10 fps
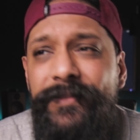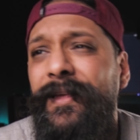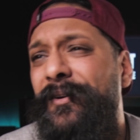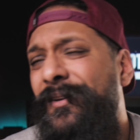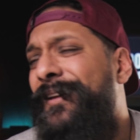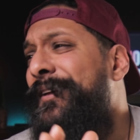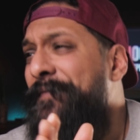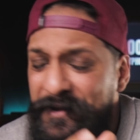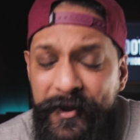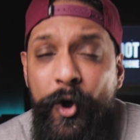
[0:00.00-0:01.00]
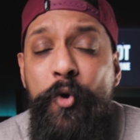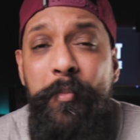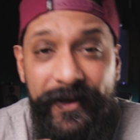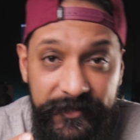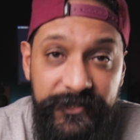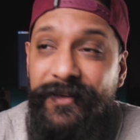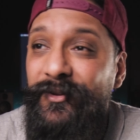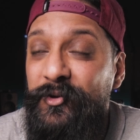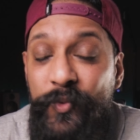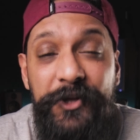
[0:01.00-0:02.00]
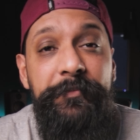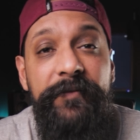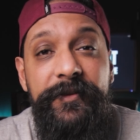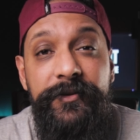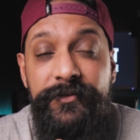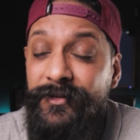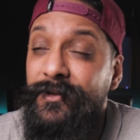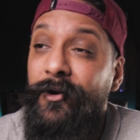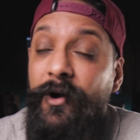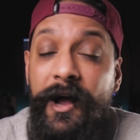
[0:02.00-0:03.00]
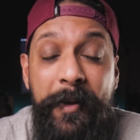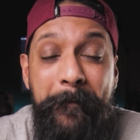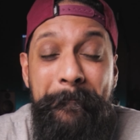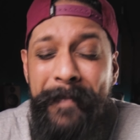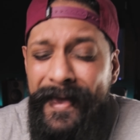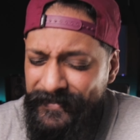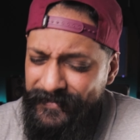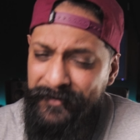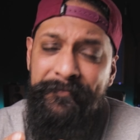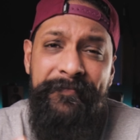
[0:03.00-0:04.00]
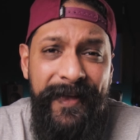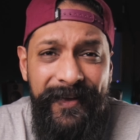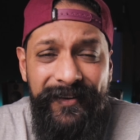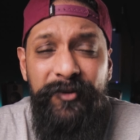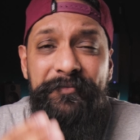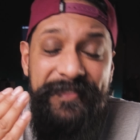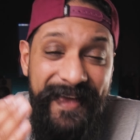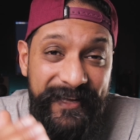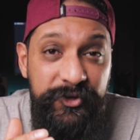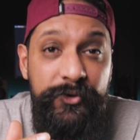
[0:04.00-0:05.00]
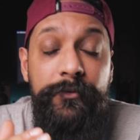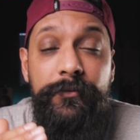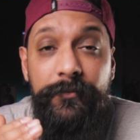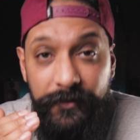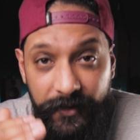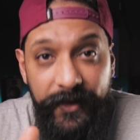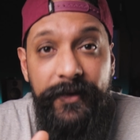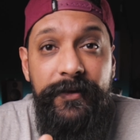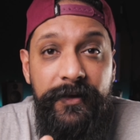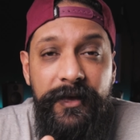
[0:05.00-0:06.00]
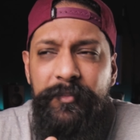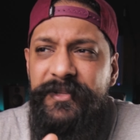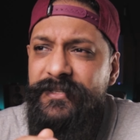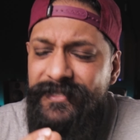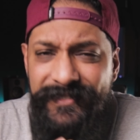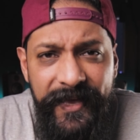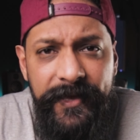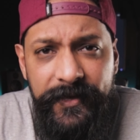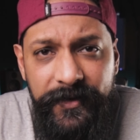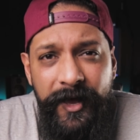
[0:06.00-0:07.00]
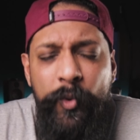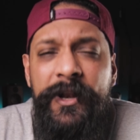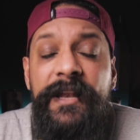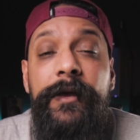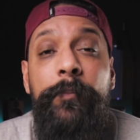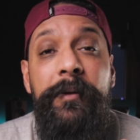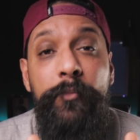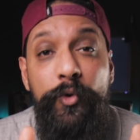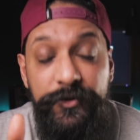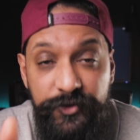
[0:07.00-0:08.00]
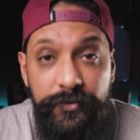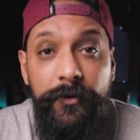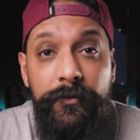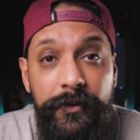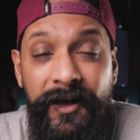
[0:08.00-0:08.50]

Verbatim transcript: Now, if you know my channel, you watch my videos, you know I'm a massive fan of natural light. But today, I want a little bit more control.